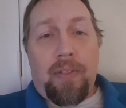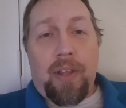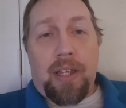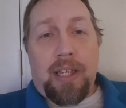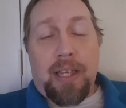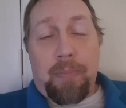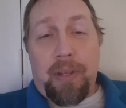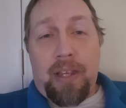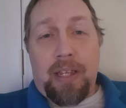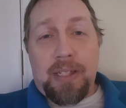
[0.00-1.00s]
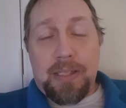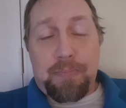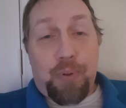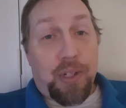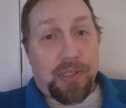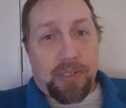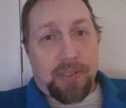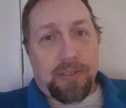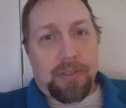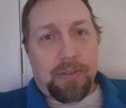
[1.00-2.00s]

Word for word: that he could be E's president.